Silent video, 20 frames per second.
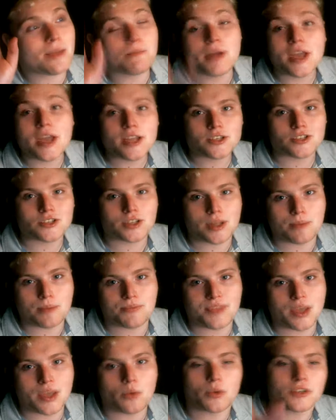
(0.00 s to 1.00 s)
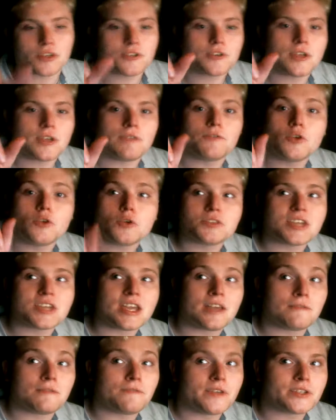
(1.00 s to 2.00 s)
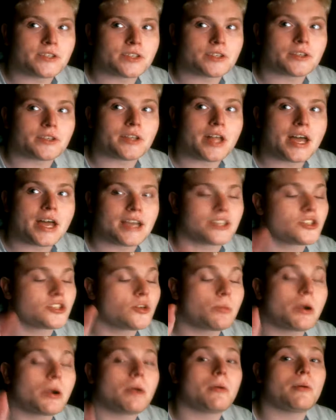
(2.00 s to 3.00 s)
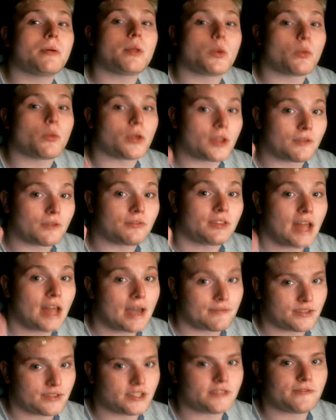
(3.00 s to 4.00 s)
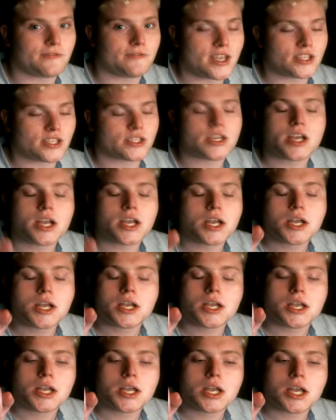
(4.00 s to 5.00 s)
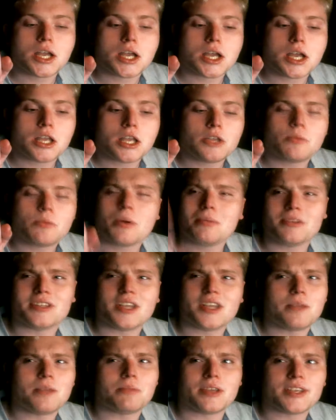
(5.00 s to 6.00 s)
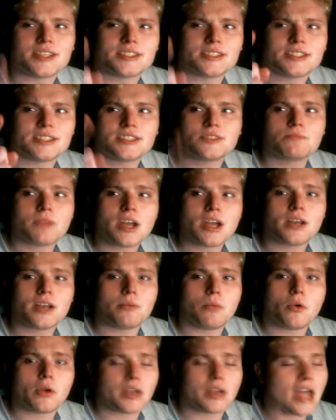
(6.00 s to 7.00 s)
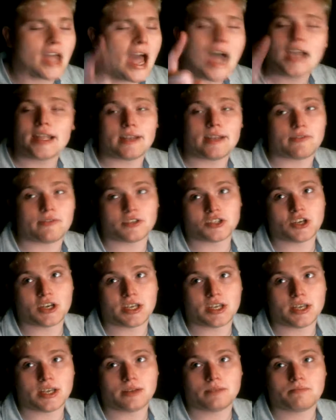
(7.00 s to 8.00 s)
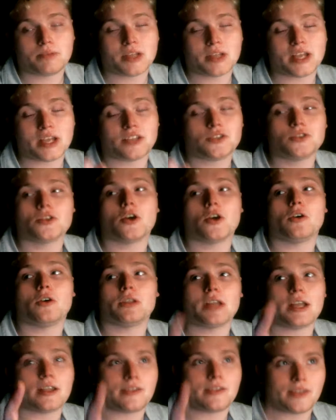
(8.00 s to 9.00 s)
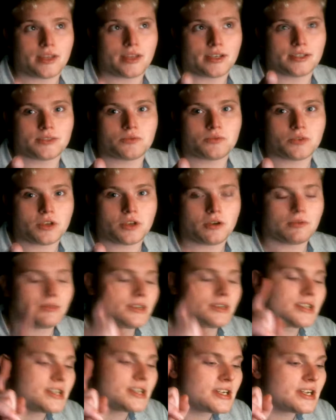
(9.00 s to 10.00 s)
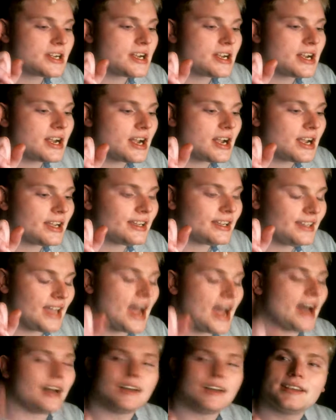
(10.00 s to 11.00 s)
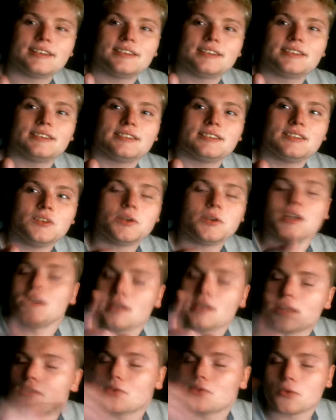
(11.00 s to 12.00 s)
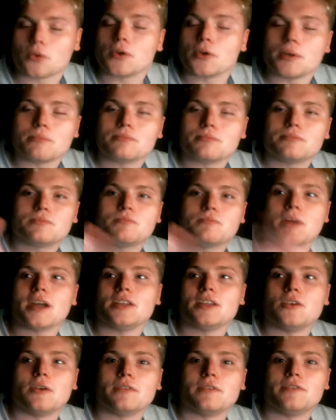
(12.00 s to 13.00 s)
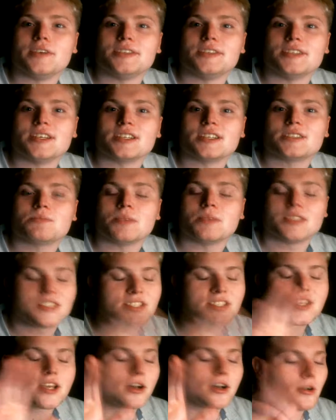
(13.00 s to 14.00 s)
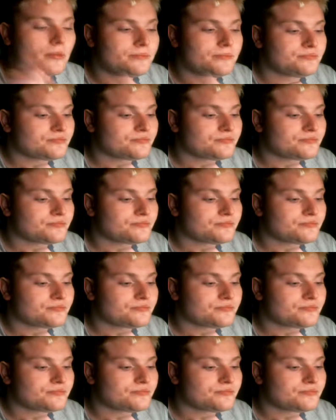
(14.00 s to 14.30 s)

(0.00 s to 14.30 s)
pendulum thing, which if you had taken physics class, you probably would have laughed his face. You probably didn't because it's kind of boring. I never took it, but I do know a lot of things. So, yeah, you can get through it by knowing physics, but still,